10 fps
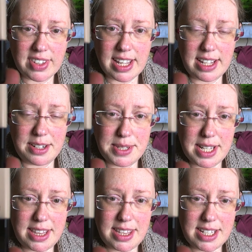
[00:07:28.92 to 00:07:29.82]
and it was
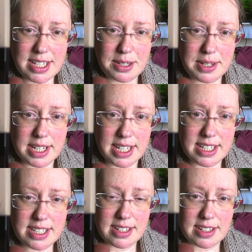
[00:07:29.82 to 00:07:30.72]
like 30 quid,
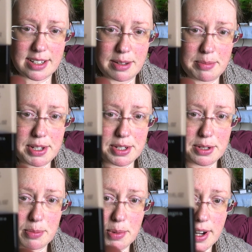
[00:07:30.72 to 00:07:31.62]
so I'm not too
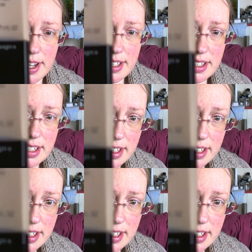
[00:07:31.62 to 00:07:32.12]
impressed.